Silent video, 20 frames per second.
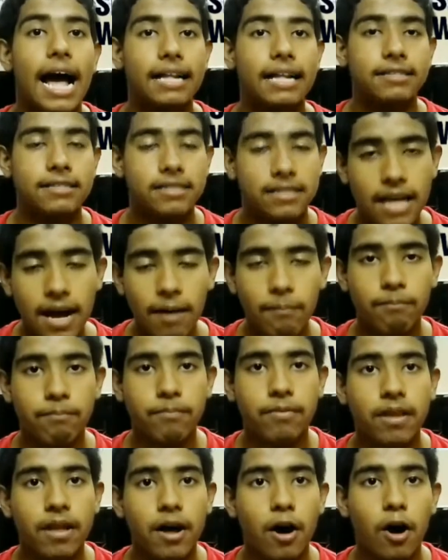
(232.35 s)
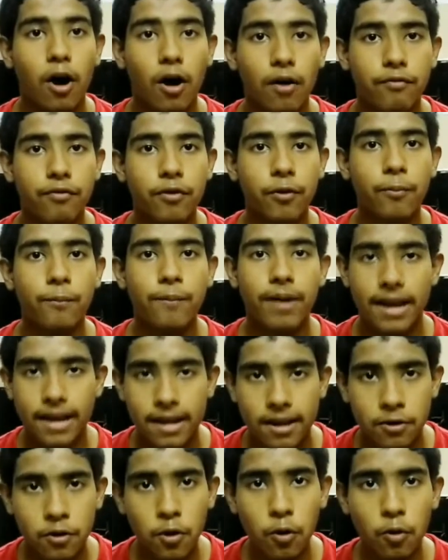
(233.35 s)
and some of you
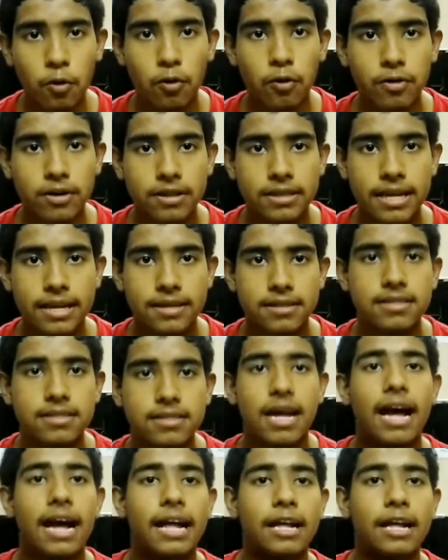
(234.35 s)
may know this.